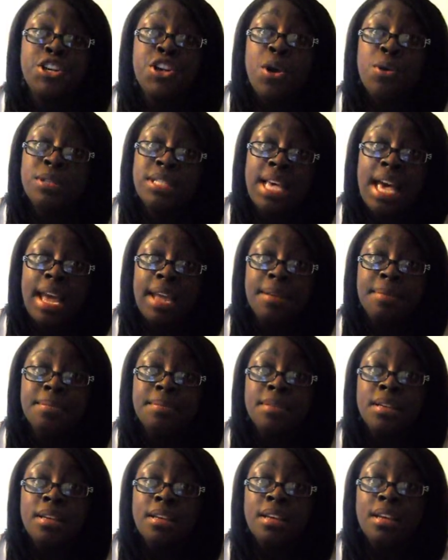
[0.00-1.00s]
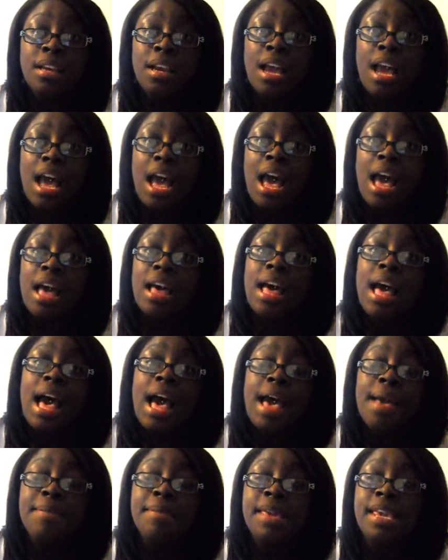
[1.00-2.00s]
no time.
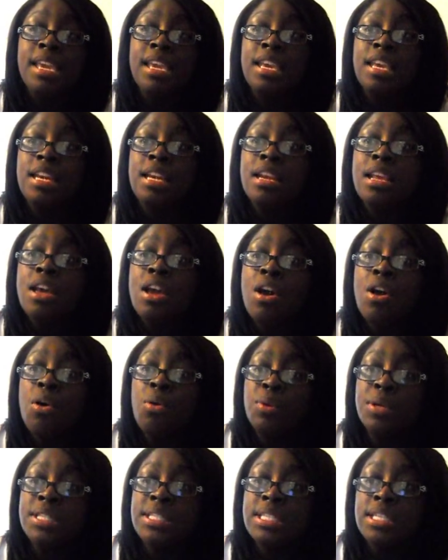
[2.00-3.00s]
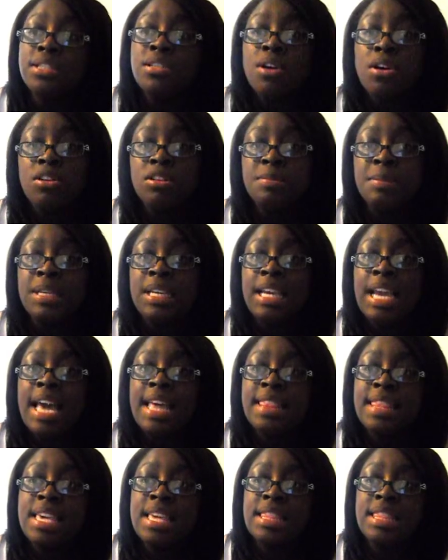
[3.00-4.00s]
I mean, once he told me, I
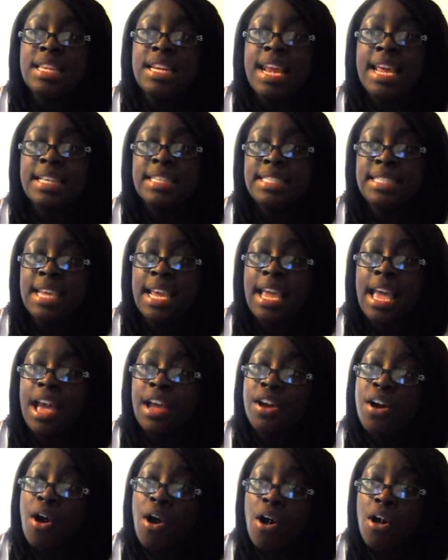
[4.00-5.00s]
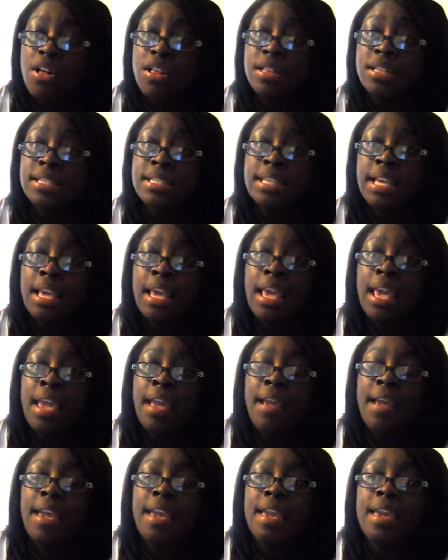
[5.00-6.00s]
think the next day I called
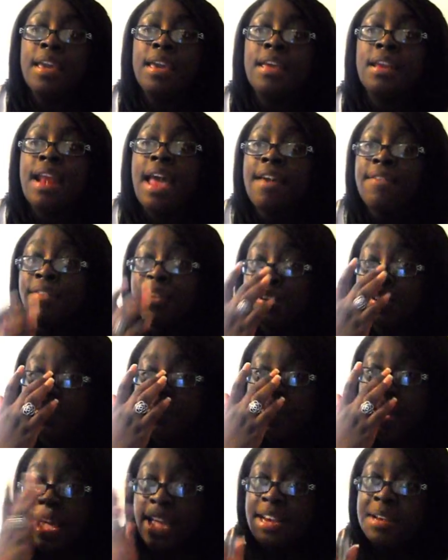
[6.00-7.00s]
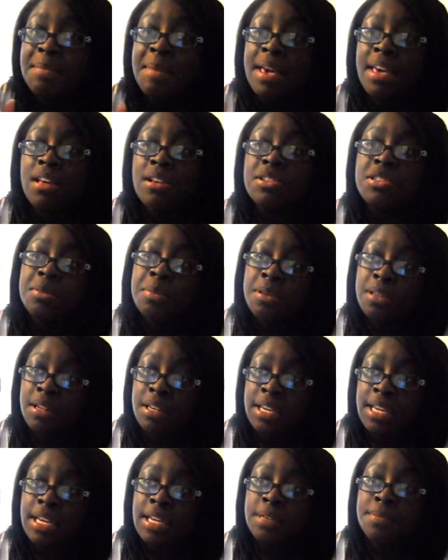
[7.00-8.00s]
and I verified my
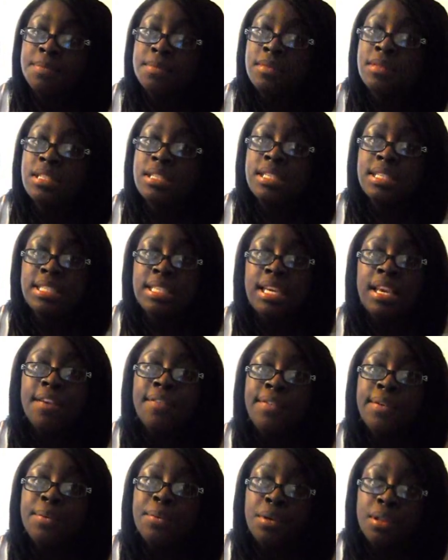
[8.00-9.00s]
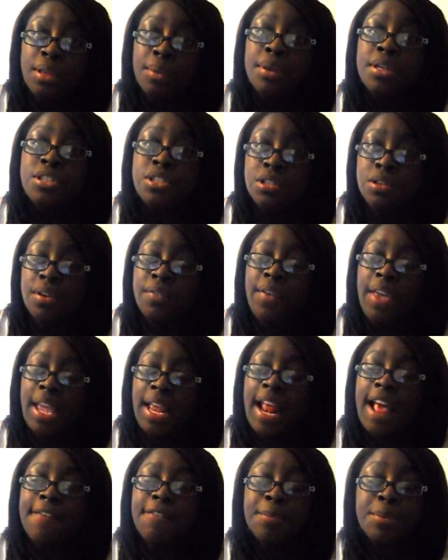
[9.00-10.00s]
eligibility to see if it really was true, if I
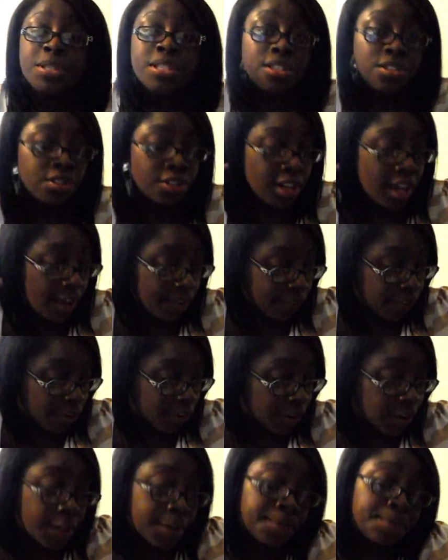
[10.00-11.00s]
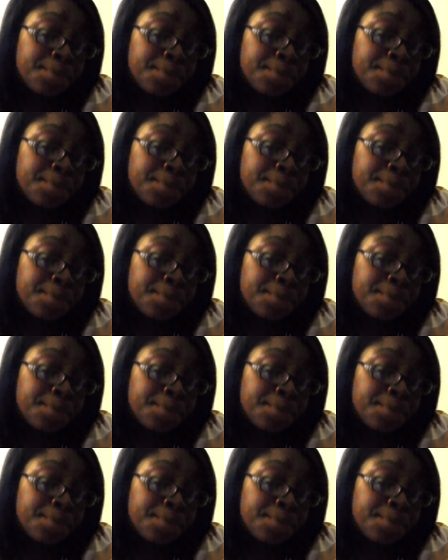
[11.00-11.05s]
could have the procedure covered.